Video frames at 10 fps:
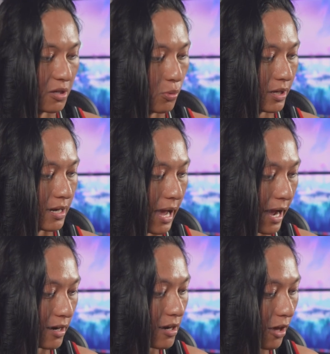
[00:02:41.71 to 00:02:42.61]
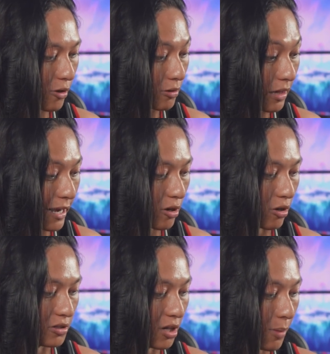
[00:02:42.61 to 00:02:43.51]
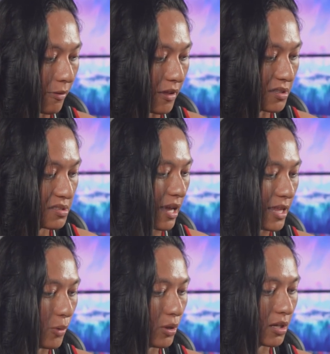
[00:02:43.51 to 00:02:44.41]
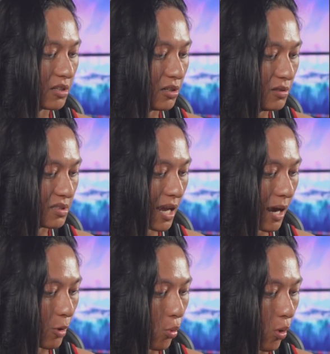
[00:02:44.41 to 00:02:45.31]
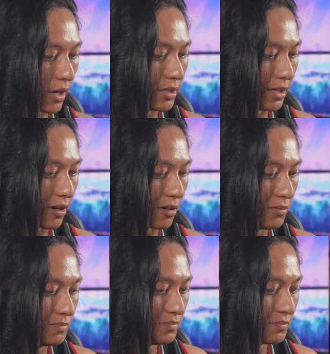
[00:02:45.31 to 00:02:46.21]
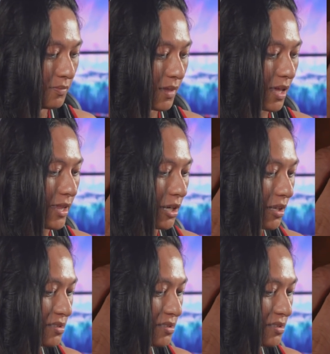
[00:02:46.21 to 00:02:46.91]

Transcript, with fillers: So we can add another layer on top of this and then we can choose camera one here and then you can